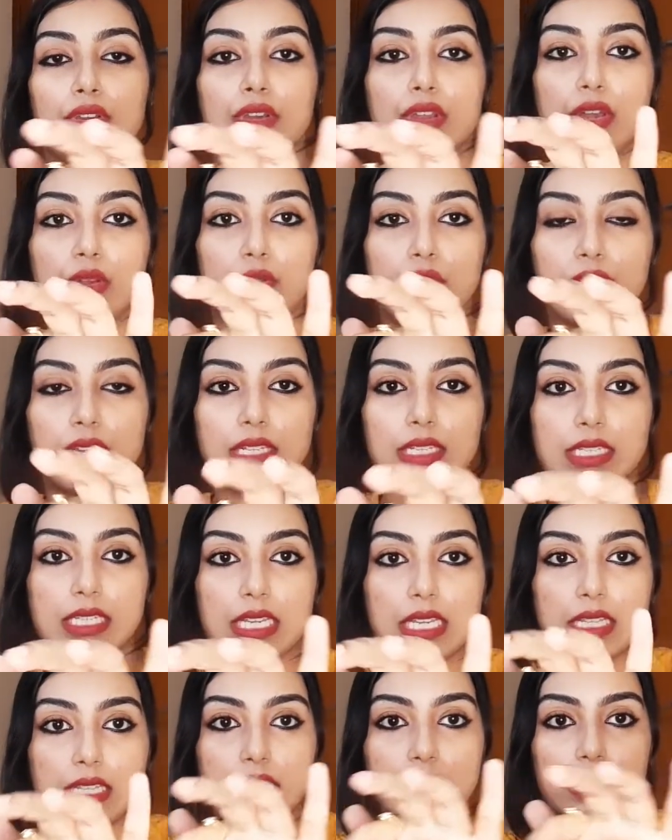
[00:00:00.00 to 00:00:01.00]
Now you can
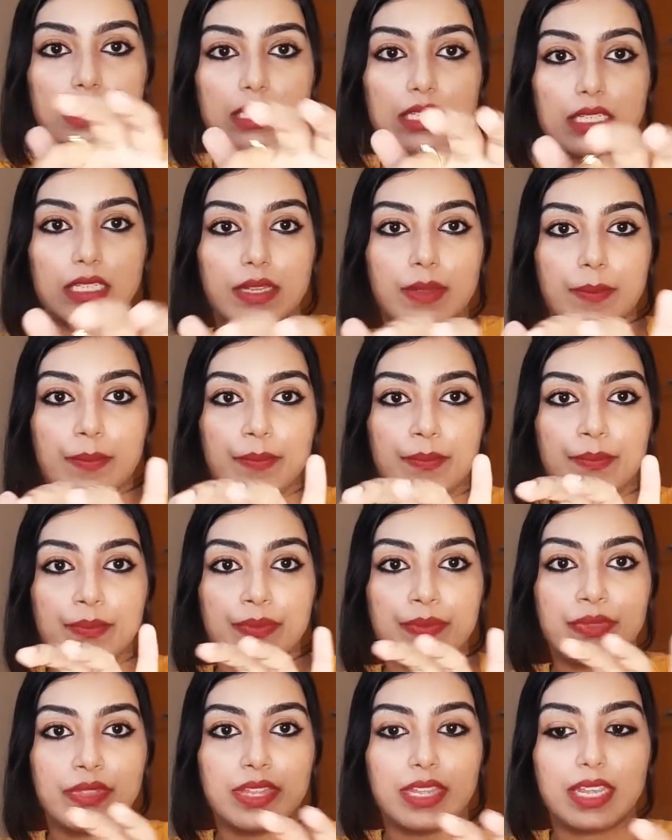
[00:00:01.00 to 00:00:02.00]
see this.
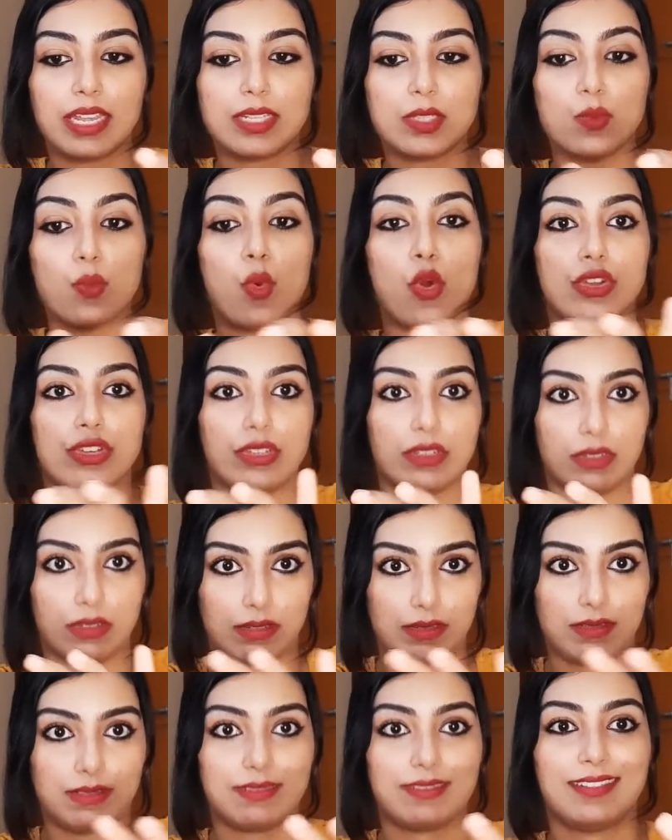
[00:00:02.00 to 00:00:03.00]
It's water.
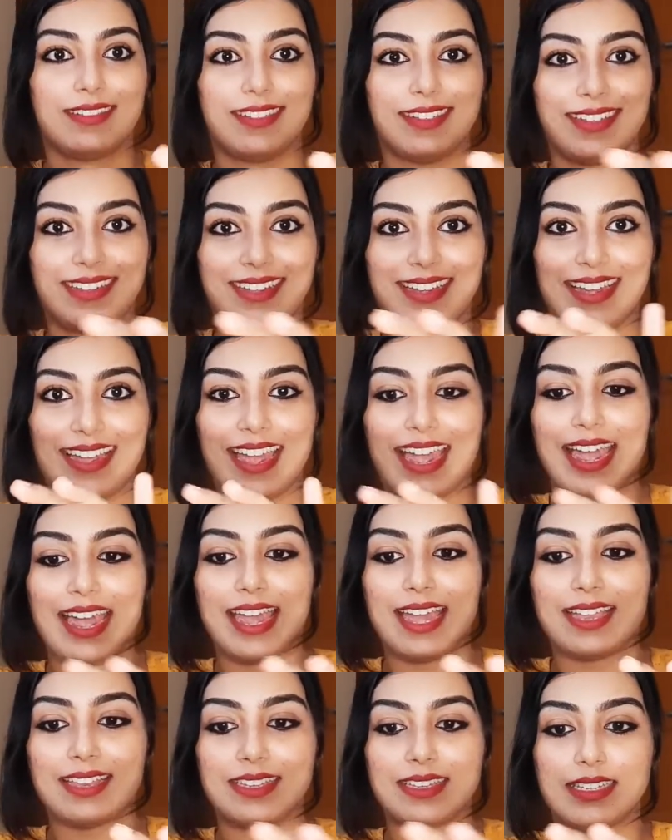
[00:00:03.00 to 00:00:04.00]

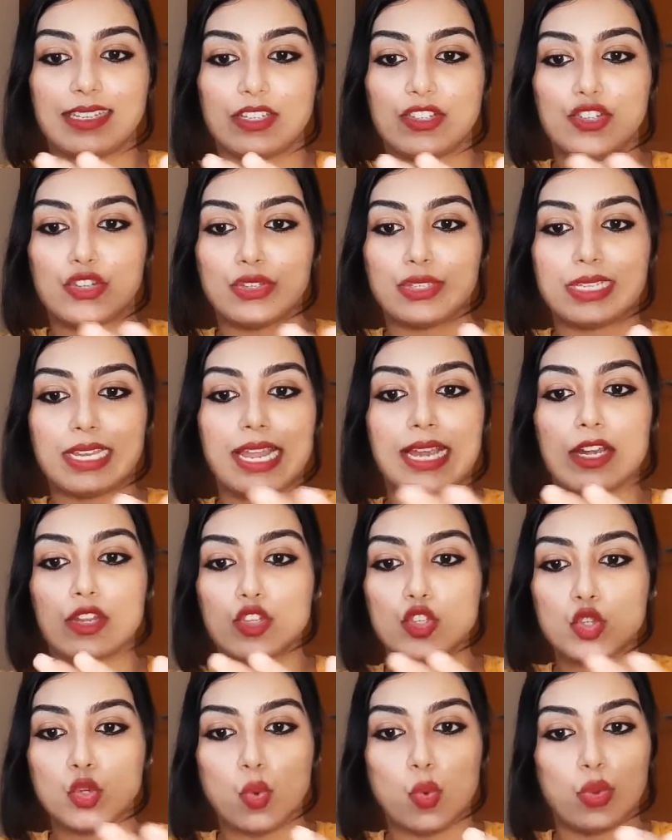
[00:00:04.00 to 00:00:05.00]
And just like
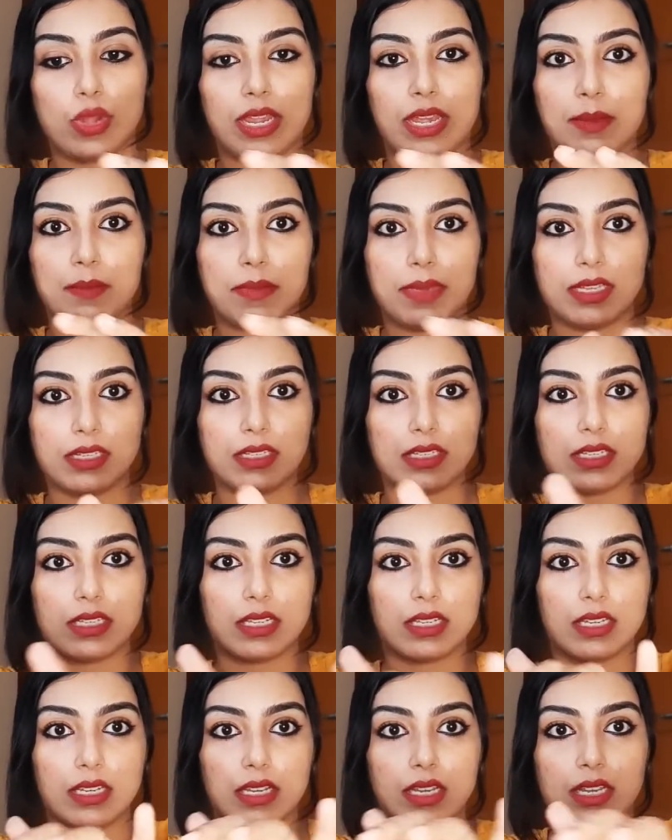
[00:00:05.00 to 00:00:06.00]
a toning
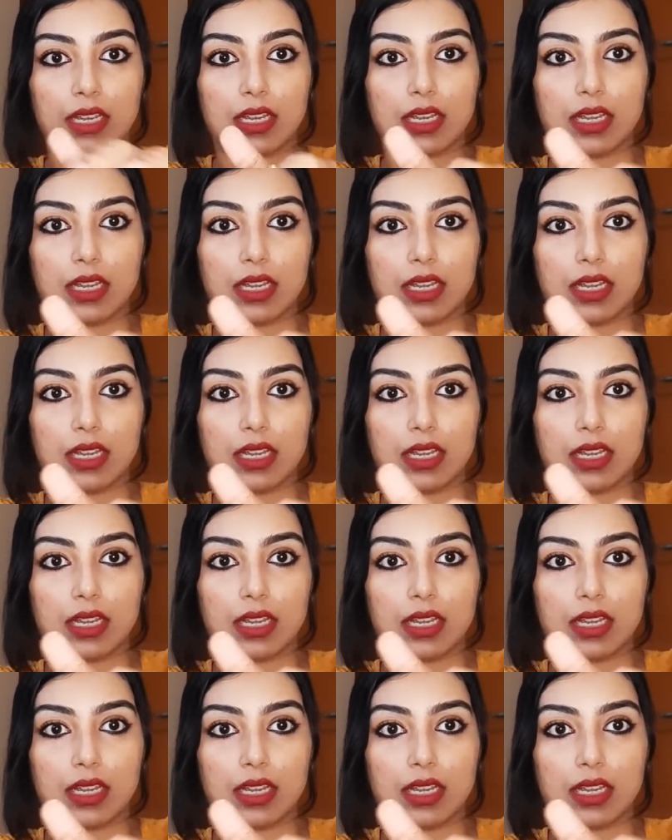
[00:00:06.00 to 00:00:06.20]
mist,